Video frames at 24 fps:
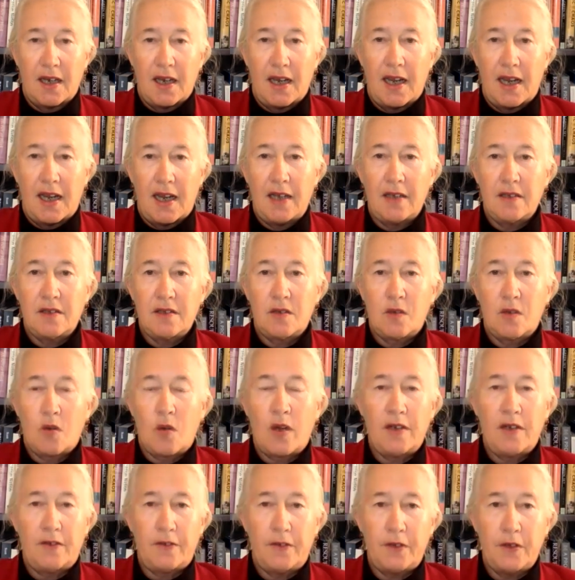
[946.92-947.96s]
And
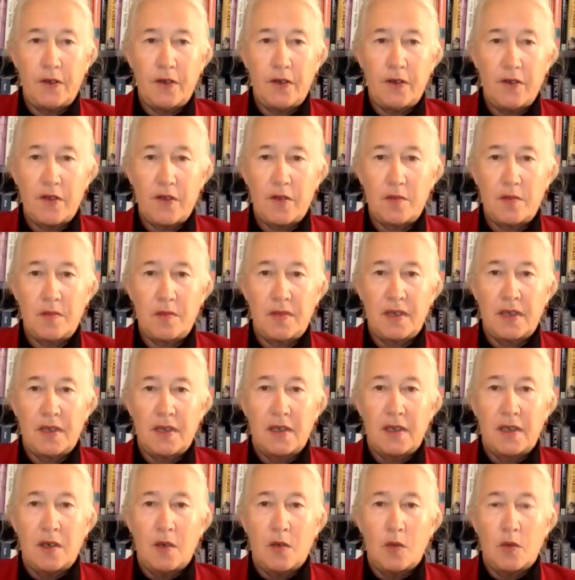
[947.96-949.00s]
quite a few of them
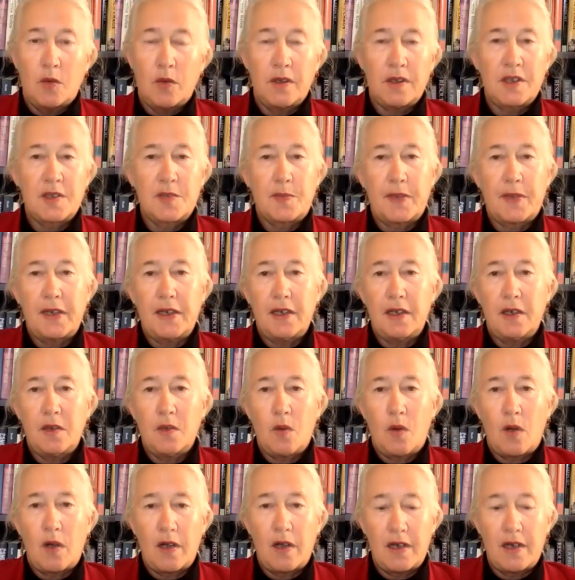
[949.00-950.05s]
were explaining
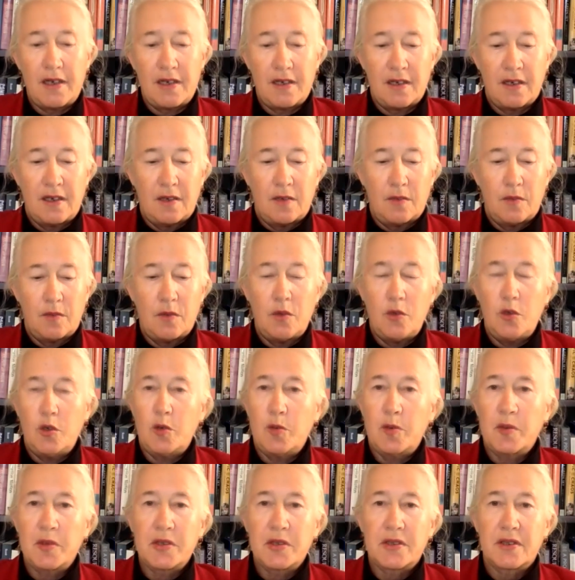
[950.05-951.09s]
why
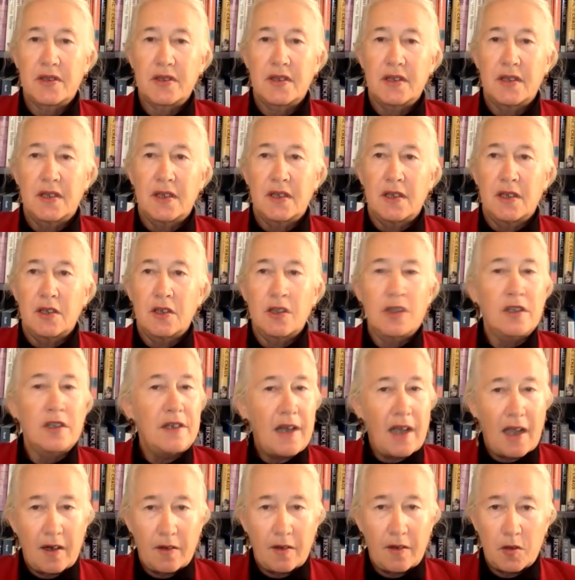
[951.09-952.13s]
renewables could
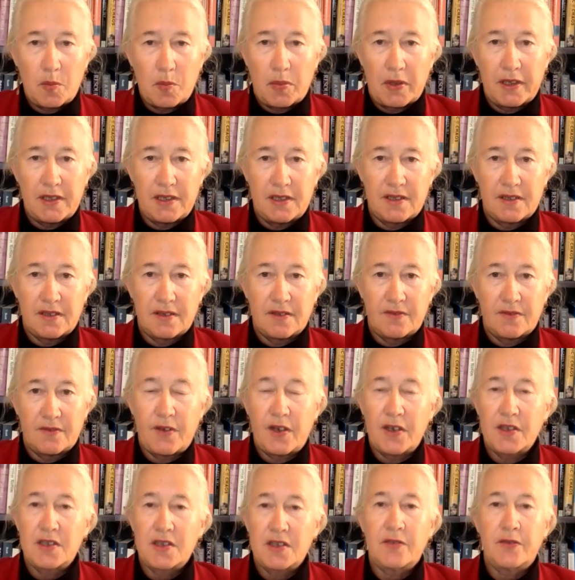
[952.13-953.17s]
not replace
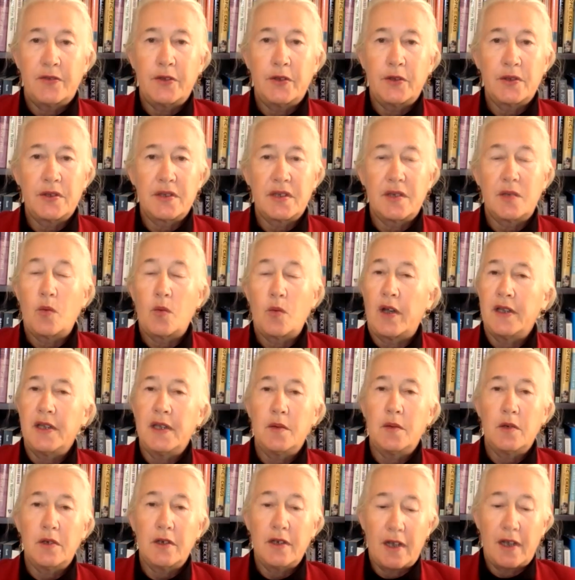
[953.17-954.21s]
fossil fuels and why they
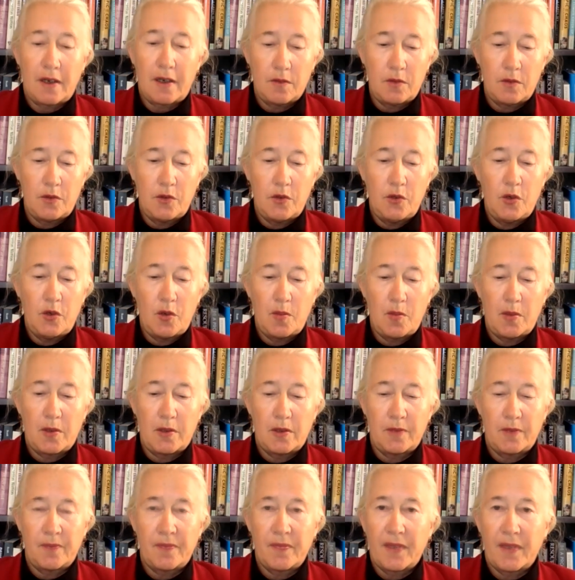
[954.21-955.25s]
were not
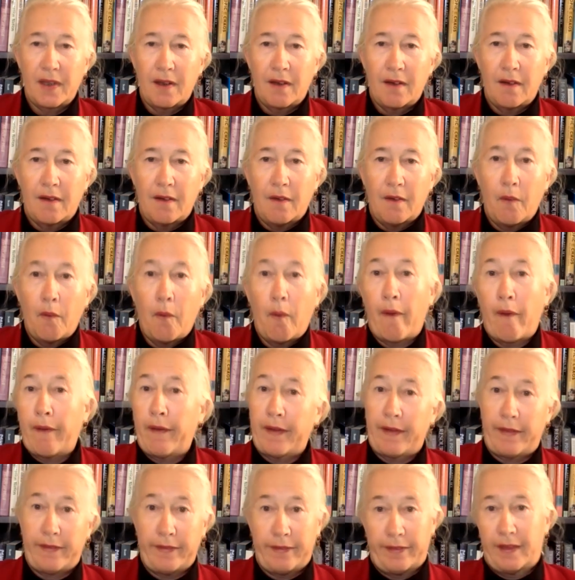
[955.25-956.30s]
renewable.
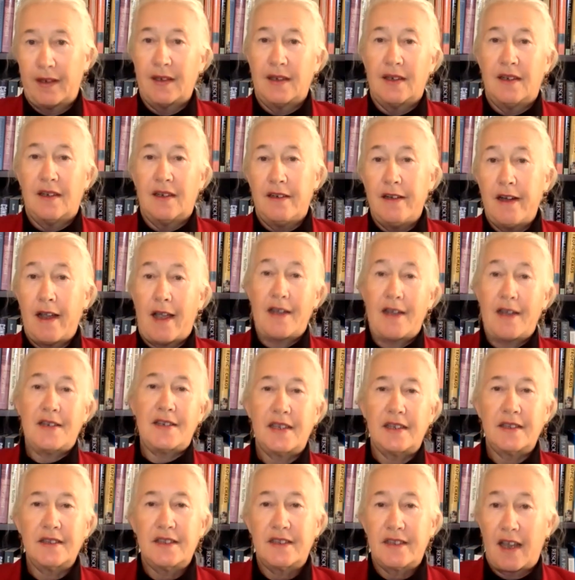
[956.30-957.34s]
Well,
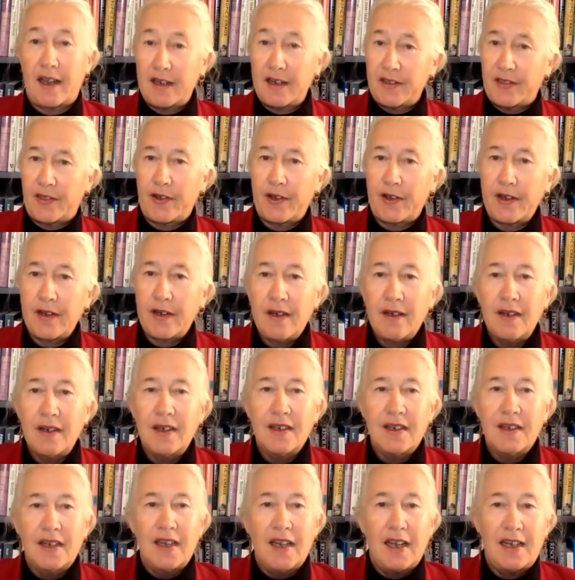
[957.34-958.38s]
nonsense, I thought.
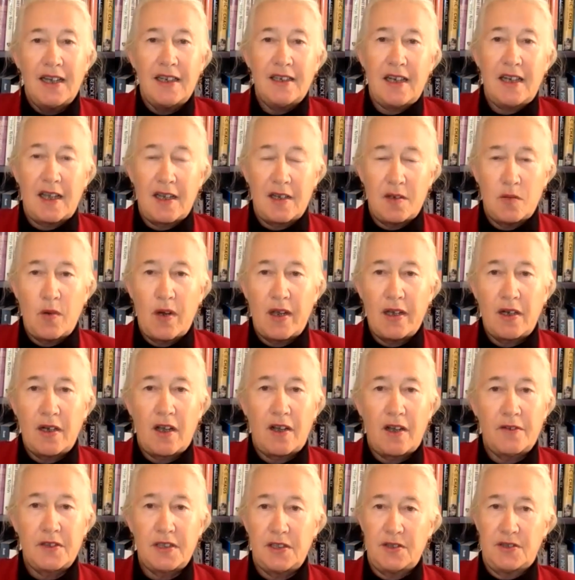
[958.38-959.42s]
And I went
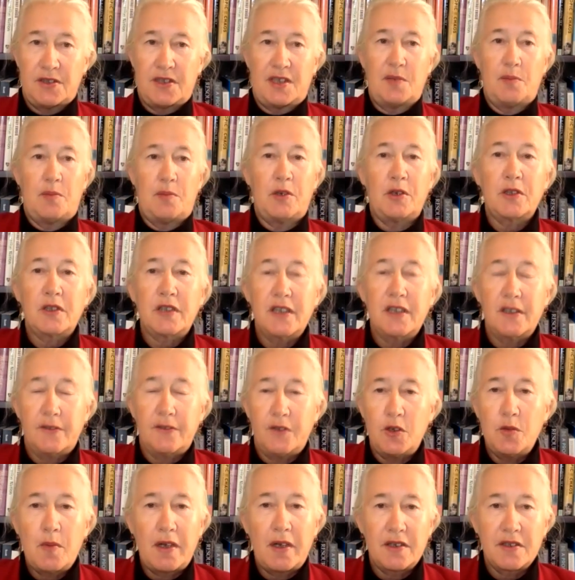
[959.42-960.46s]
off to U C Berkeley a
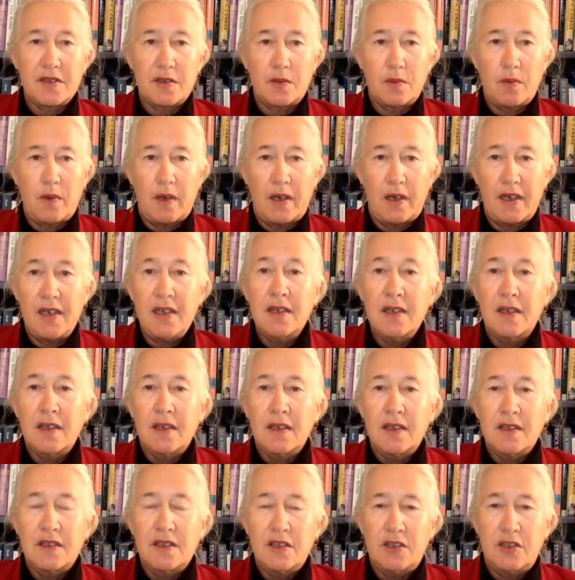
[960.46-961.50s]
few miles away
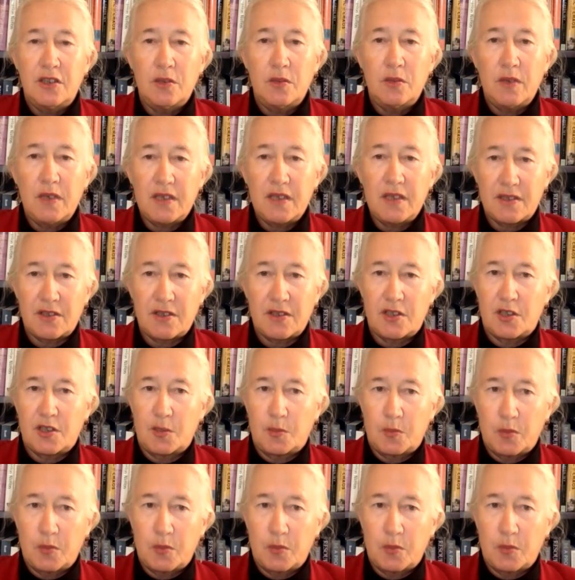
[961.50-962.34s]
to do research to